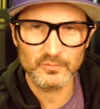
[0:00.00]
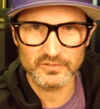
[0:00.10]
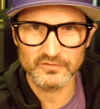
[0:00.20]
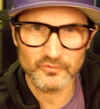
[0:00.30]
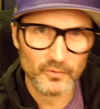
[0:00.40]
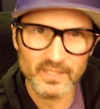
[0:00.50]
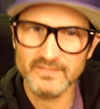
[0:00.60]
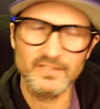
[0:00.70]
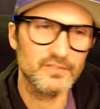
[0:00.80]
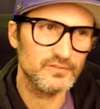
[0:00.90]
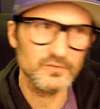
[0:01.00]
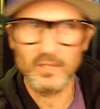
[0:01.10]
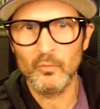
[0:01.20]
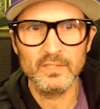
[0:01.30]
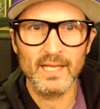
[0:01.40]
which is crazy because you
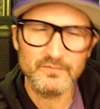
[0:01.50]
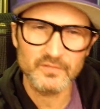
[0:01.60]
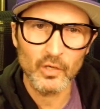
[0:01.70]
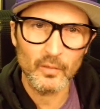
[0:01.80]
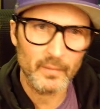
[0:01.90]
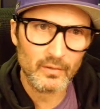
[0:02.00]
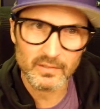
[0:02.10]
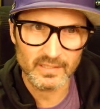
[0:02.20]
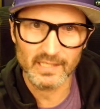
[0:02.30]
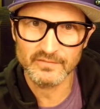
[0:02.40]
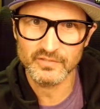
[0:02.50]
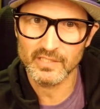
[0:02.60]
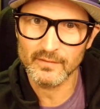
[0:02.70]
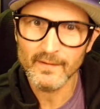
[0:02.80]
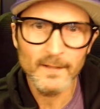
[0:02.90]
got one guy who's an All-American last
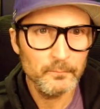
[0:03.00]
year,